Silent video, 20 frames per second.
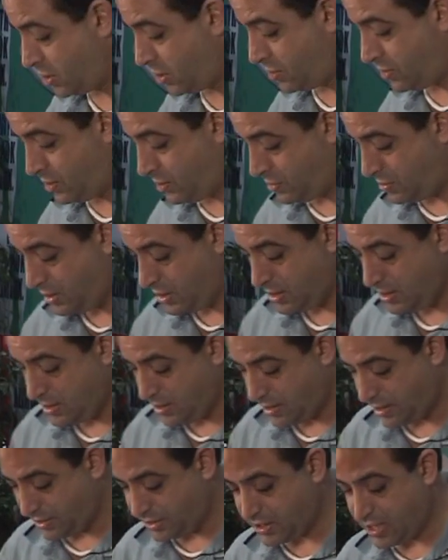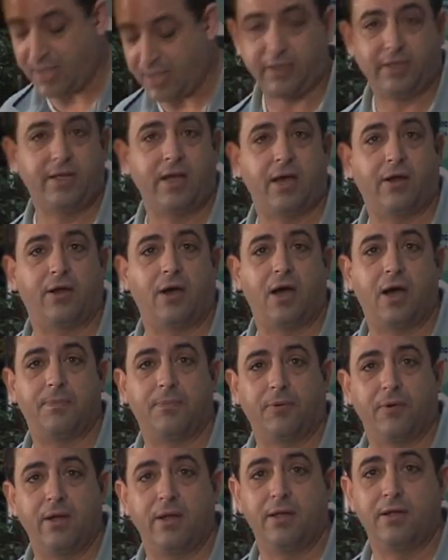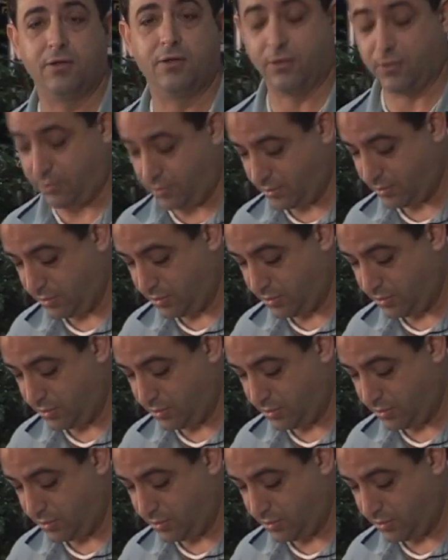you exactly how to operate your